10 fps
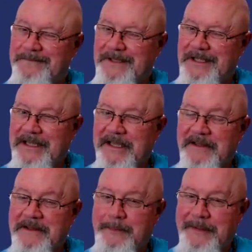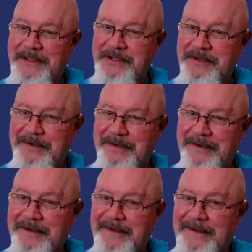You get in the picture?
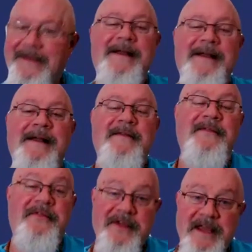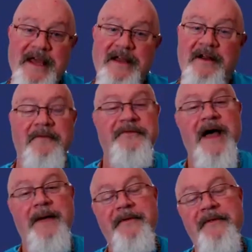Then on
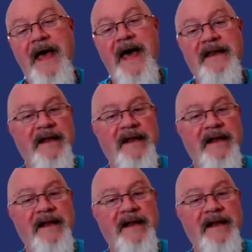top of that,